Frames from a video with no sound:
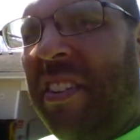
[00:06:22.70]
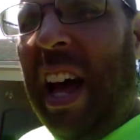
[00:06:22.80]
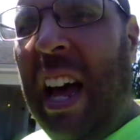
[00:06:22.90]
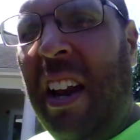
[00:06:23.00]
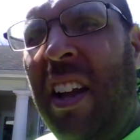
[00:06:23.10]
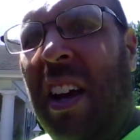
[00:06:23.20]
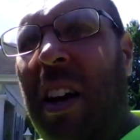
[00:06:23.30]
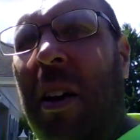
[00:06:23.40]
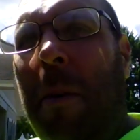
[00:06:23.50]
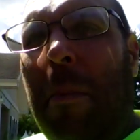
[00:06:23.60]
had said,
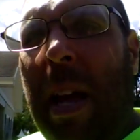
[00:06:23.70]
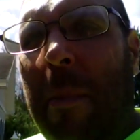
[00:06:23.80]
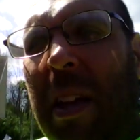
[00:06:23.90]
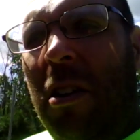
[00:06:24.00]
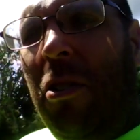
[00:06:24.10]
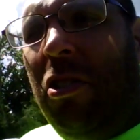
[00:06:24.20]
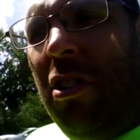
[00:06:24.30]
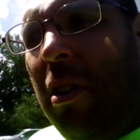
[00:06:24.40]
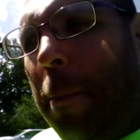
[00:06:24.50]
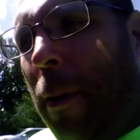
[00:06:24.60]
maybe you
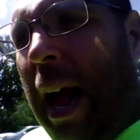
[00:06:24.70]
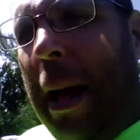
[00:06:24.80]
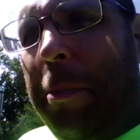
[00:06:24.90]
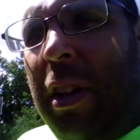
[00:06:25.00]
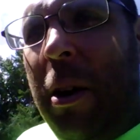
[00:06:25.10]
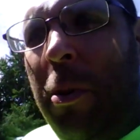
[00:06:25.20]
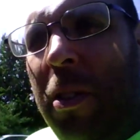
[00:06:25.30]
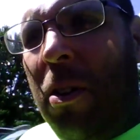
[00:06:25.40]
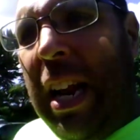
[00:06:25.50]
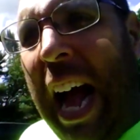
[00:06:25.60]
should perhaps get
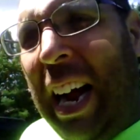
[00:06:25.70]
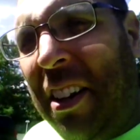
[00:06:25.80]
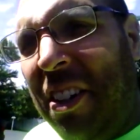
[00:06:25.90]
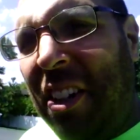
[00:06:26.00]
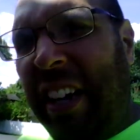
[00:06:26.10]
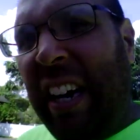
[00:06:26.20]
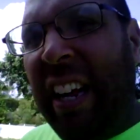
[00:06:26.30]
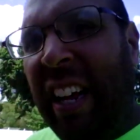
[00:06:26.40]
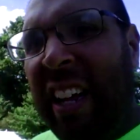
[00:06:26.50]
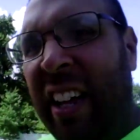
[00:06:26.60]
with your doctor
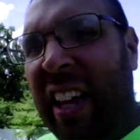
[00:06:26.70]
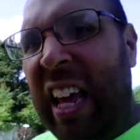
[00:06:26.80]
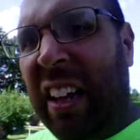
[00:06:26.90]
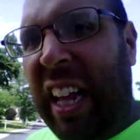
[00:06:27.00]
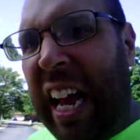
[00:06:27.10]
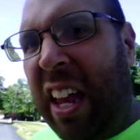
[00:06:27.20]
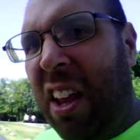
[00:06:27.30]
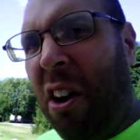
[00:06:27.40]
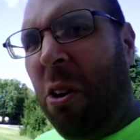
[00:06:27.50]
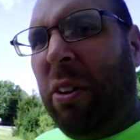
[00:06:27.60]
and get
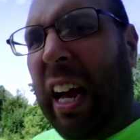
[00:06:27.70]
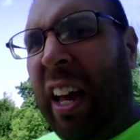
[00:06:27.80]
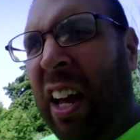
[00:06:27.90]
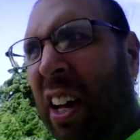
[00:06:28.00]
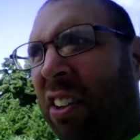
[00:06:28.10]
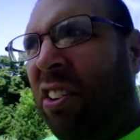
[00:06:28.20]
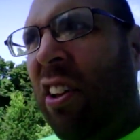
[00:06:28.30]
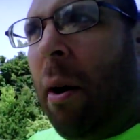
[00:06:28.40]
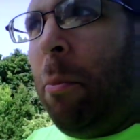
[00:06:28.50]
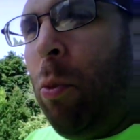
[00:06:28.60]
like you know like
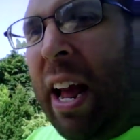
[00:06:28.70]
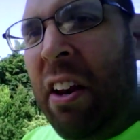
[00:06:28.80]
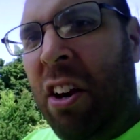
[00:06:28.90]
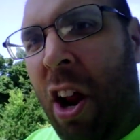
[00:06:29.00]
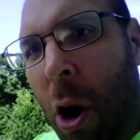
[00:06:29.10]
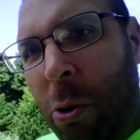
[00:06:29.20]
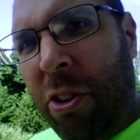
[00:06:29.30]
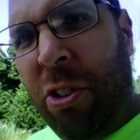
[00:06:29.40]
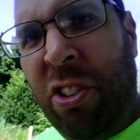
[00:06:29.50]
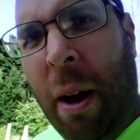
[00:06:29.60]
some written
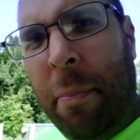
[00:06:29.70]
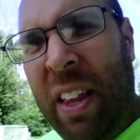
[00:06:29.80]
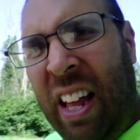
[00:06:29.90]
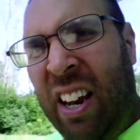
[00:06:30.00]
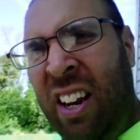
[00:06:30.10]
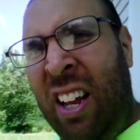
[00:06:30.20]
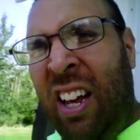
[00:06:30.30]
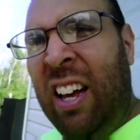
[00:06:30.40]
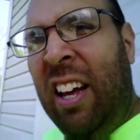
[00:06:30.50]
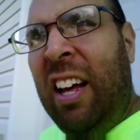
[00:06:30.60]
note or something
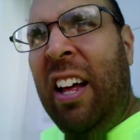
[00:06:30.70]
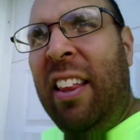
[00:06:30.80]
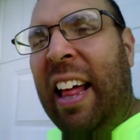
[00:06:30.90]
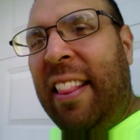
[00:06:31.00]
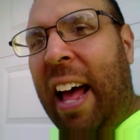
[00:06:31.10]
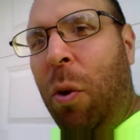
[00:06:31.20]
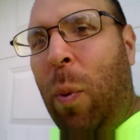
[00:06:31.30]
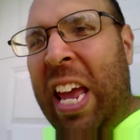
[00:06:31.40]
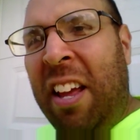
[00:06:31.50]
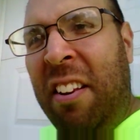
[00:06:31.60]
that
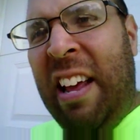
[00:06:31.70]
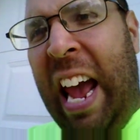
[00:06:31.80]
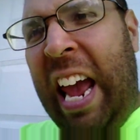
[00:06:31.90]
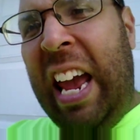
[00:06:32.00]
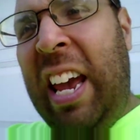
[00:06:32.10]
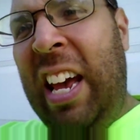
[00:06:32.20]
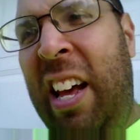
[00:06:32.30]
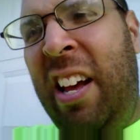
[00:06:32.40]
then we can take